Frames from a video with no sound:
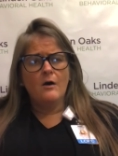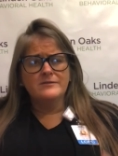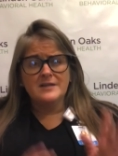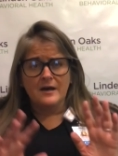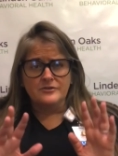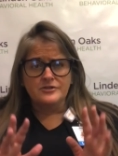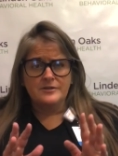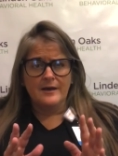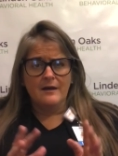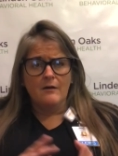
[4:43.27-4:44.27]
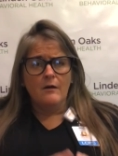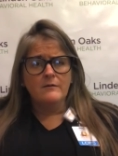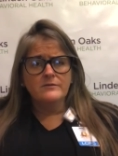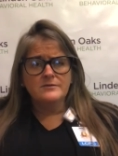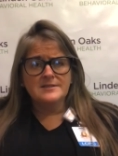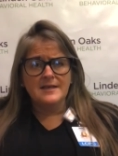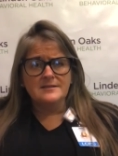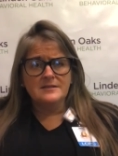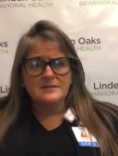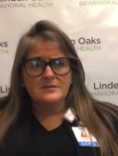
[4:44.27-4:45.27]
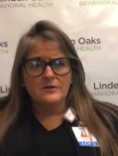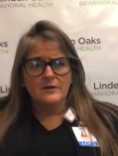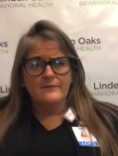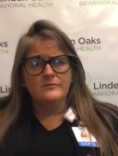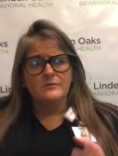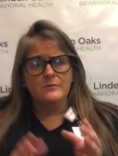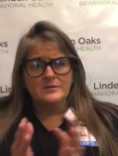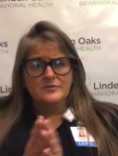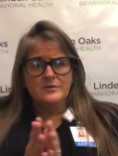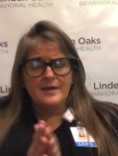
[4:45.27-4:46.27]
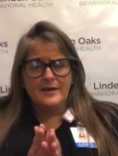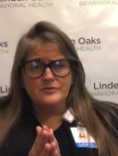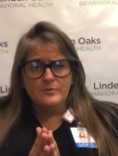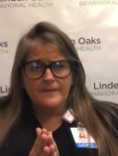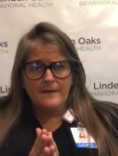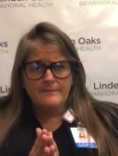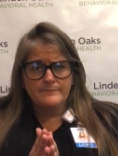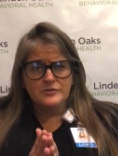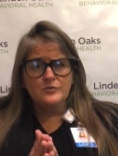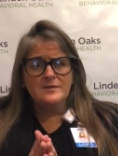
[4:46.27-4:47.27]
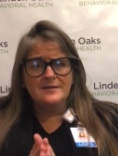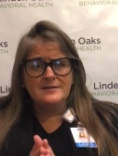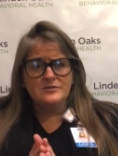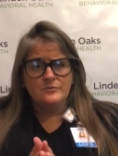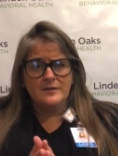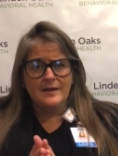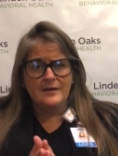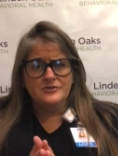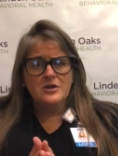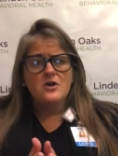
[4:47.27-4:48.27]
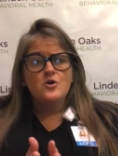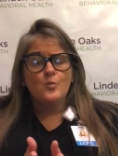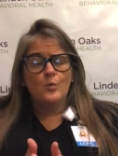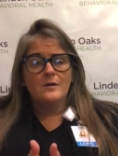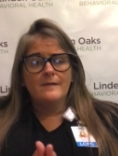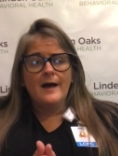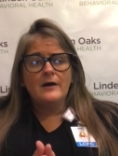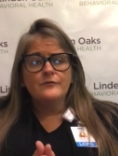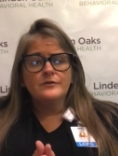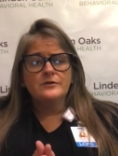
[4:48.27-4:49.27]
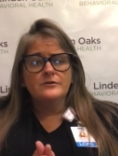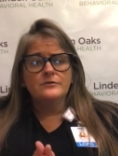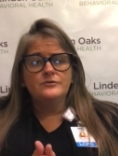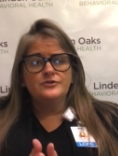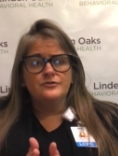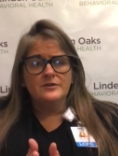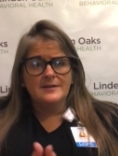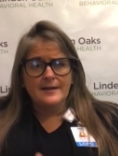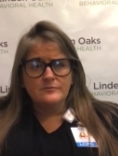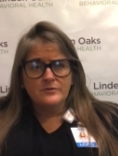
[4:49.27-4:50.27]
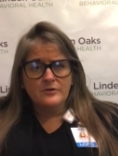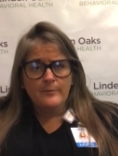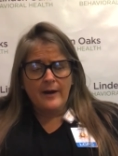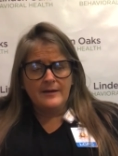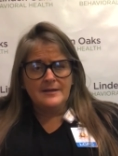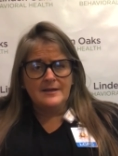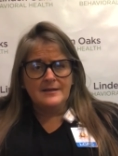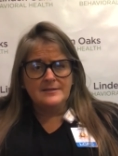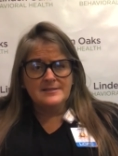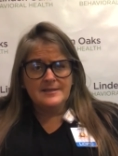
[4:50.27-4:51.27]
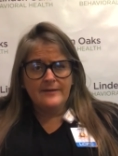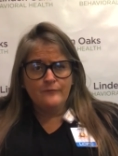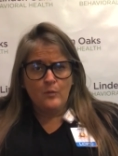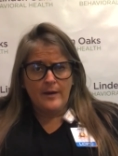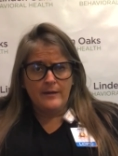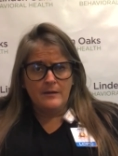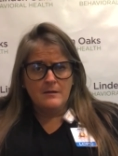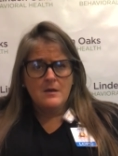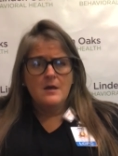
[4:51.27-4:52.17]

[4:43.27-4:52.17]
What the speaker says: touch, all of those senses, to engage with them, doing things to engage, will allow for you to connect with your body in a safe way,